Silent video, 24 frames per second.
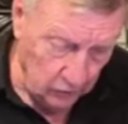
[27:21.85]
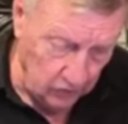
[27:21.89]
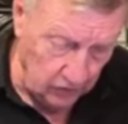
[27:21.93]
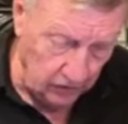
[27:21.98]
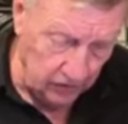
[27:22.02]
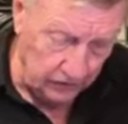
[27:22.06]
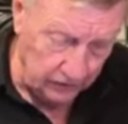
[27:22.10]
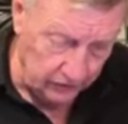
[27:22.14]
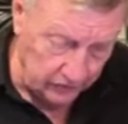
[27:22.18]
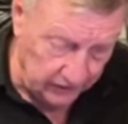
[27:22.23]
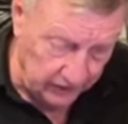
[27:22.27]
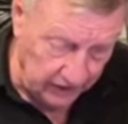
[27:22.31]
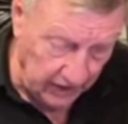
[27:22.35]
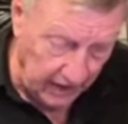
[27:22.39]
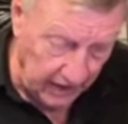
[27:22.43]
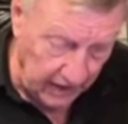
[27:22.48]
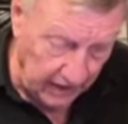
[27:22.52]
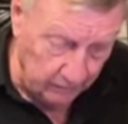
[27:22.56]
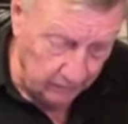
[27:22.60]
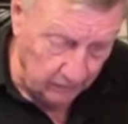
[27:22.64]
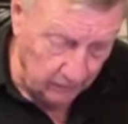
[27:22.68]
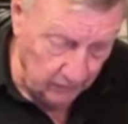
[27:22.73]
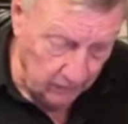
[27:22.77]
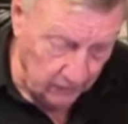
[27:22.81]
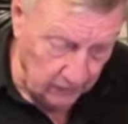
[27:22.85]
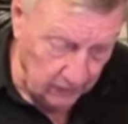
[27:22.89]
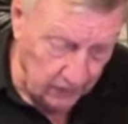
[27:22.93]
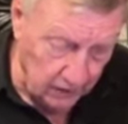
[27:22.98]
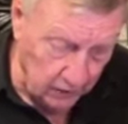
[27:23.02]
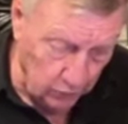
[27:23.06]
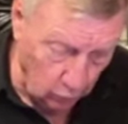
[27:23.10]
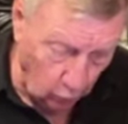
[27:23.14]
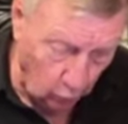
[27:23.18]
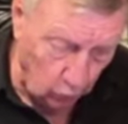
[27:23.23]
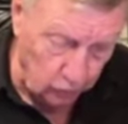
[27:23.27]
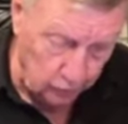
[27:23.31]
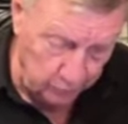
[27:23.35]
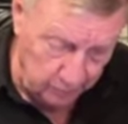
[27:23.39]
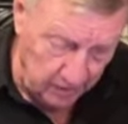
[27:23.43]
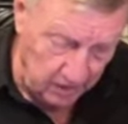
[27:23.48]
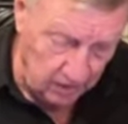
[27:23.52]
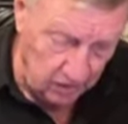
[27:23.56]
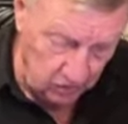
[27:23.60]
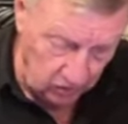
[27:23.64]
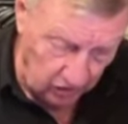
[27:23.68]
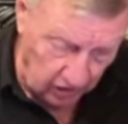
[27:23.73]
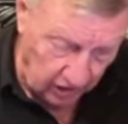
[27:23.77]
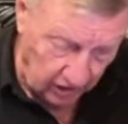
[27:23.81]
Jesus came, the doors
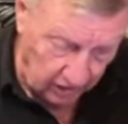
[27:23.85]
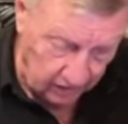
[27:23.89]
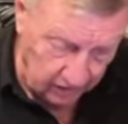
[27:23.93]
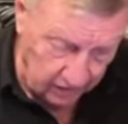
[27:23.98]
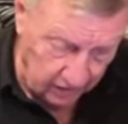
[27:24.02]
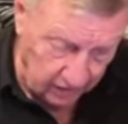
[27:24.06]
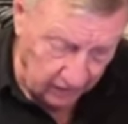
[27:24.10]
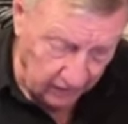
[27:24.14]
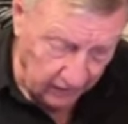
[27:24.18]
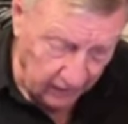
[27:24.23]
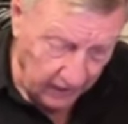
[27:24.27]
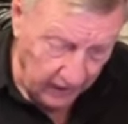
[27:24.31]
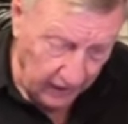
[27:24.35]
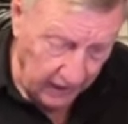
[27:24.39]
being shut,